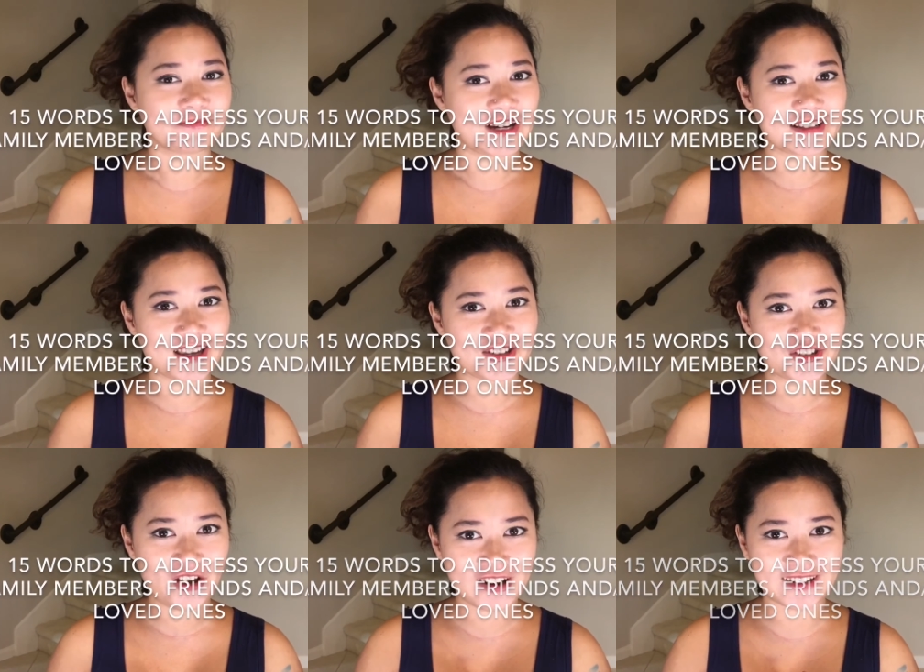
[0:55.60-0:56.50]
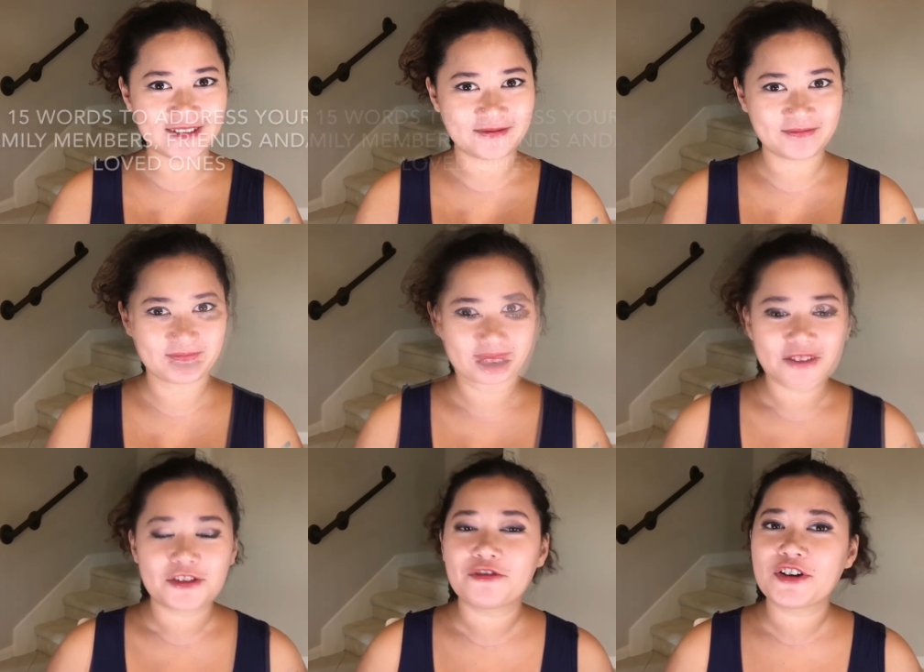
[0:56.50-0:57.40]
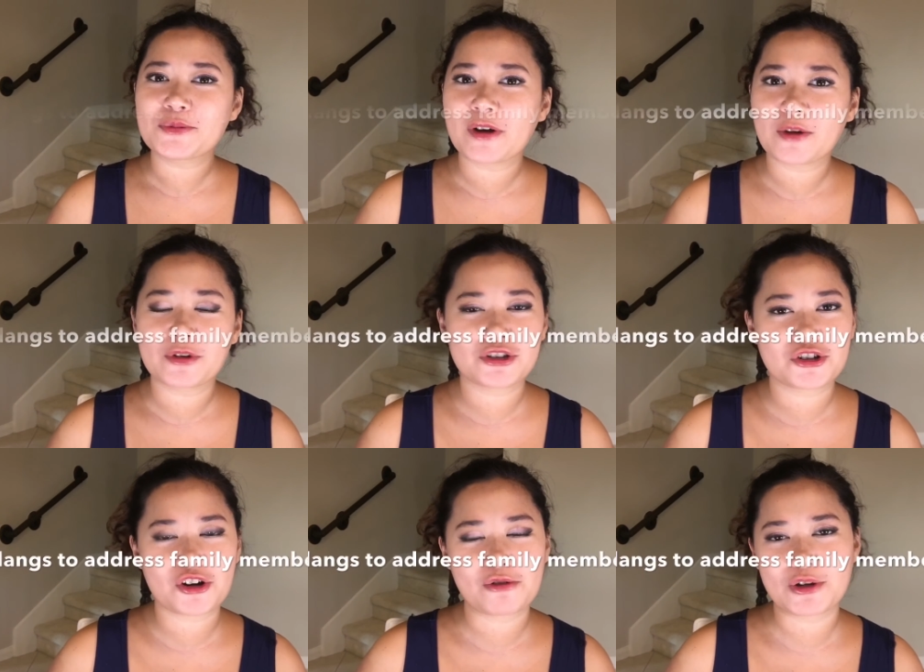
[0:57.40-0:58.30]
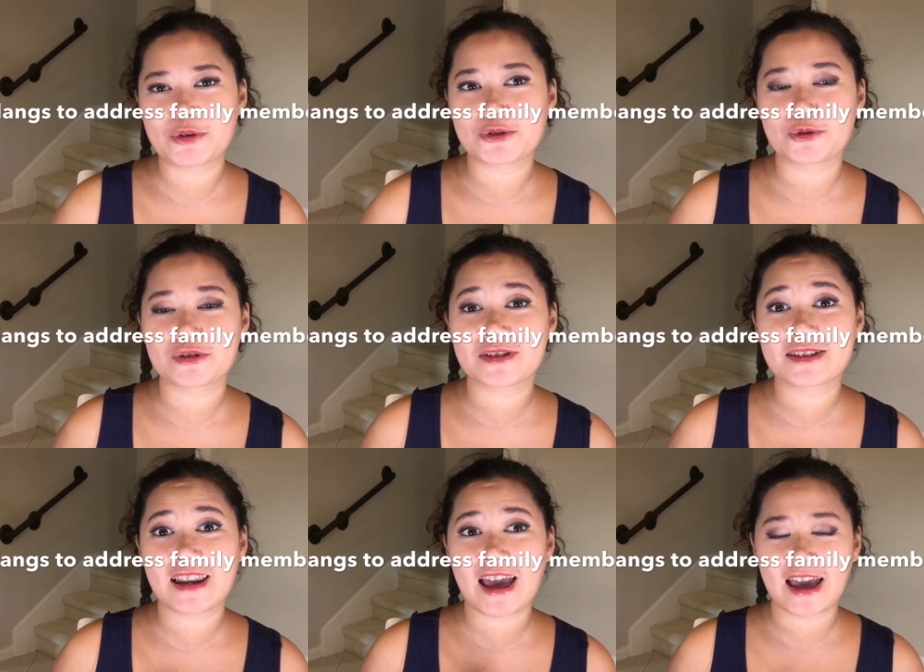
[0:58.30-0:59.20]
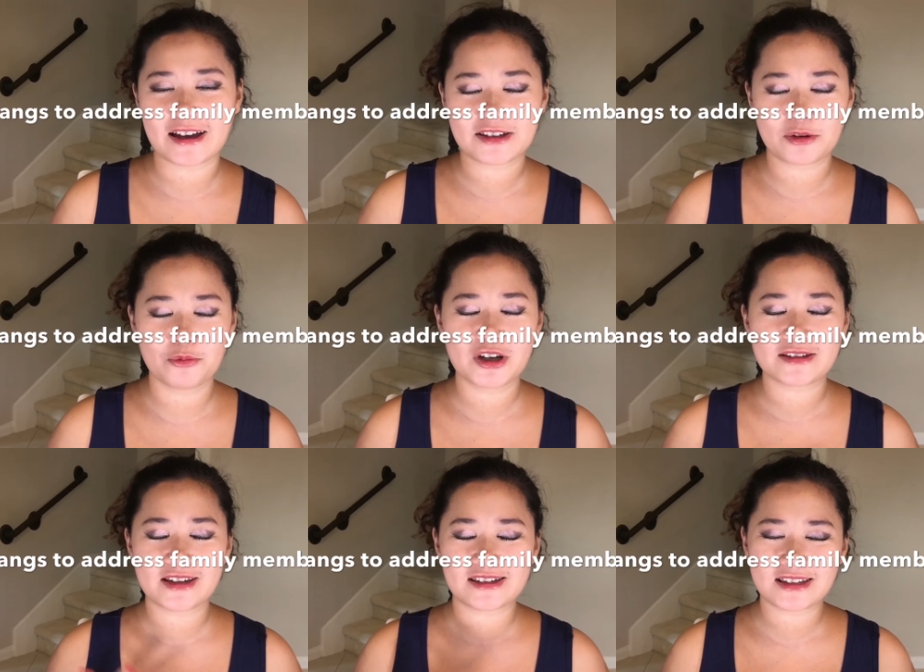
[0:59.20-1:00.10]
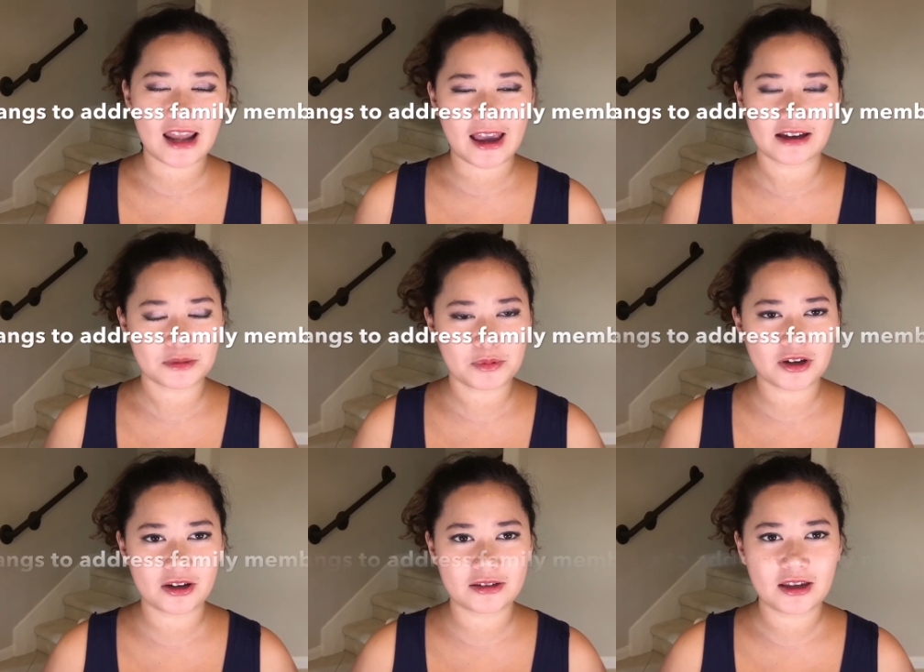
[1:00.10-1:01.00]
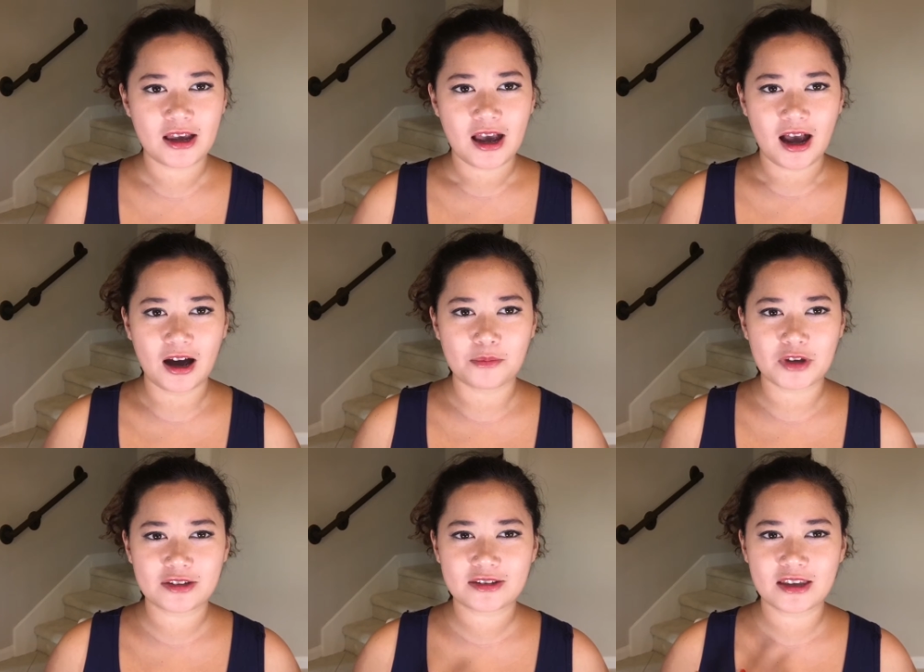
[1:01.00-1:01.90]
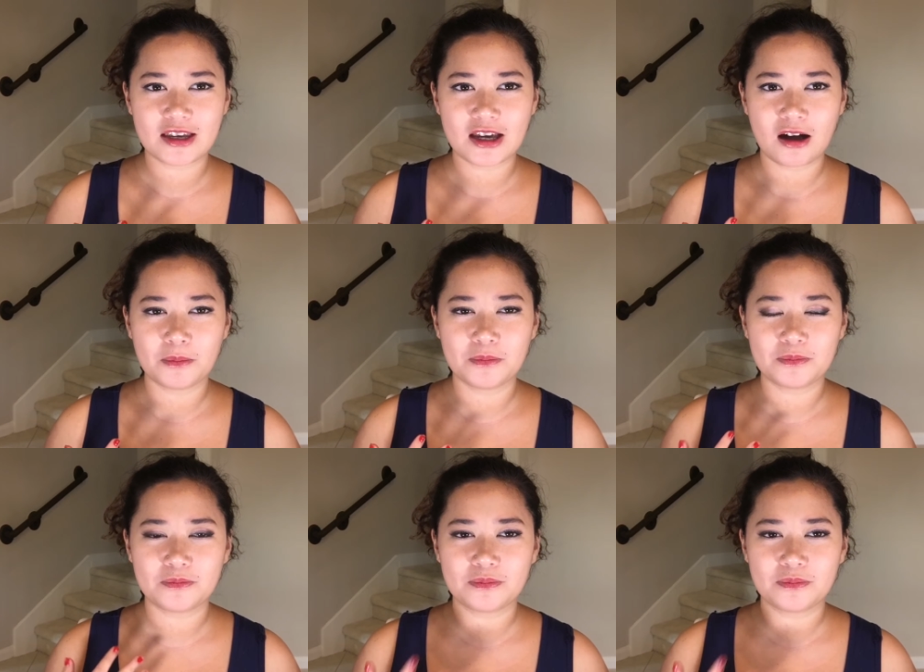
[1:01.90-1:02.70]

let's get started. The first one I want to show you is all the slangs. We can say slangs because um, it's the um,